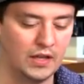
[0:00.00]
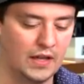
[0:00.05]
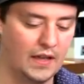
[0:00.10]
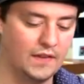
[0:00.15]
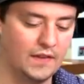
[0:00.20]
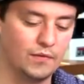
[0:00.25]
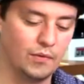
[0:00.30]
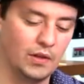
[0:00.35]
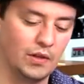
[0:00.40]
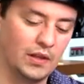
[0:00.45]

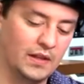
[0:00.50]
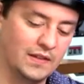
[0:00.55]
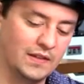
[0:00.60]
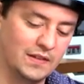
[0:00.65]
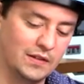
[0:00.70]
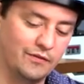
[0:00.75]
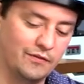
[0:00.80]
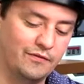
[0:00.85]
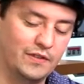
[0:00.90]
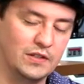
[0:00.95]
It's really
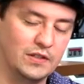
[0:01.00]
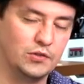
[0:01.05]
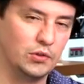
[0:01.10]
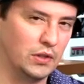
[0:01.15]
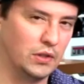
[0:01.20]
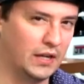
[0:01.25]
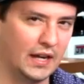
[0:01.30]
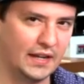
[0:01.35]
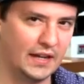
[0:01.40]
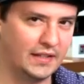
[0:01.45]
easy to
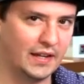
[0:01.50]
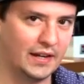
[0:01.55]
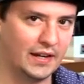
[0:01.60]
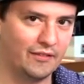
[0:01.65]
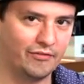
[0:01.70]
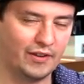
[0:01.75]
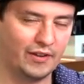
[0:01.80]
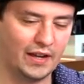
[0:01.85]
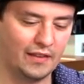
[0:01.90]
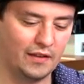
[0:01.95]
visually
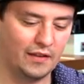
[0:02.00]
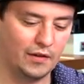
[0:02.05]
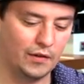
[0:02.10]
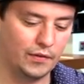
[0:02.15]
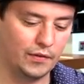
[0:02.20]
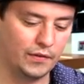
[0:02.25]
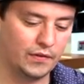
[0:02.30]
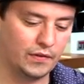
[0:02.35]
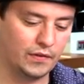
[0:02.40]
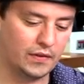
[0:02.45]
identify
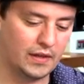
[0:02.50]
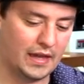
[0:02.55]
those